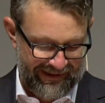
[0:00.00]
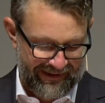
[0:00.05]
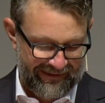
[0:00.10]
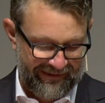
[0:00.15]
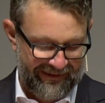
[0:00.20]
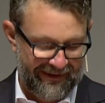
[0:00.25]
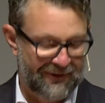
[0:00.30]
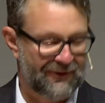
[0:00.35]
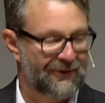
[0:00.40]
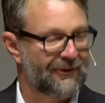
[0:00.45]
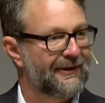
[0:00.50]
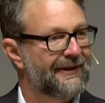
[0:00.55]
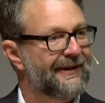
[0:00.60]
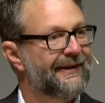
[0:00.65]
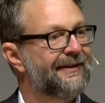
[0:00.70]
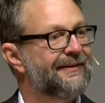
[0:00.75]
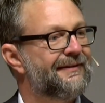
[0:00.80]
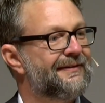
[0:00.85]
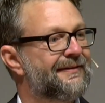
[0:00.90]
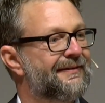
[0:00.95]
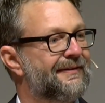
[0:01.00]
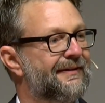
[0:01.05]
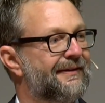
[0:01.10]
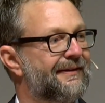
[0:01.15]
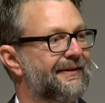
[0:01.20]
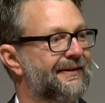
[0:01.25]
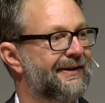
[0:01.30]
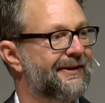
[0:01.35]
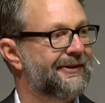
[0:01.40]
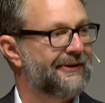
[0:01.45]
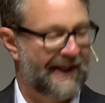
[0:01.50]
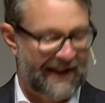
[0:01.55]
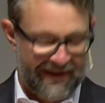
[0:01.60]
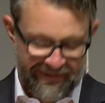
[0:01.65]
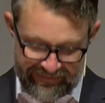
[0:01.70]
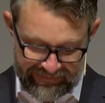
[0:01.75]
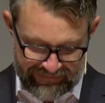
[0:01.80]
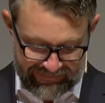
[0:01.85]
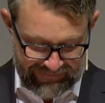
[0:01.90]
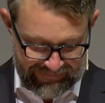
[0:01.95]
dear colleagues, dear
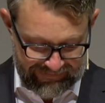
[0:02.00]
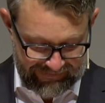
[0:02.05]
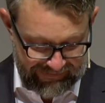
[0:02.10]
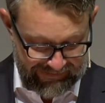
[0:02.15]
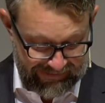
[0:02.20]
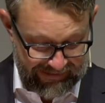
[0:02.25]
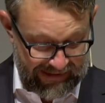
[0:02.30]
guests.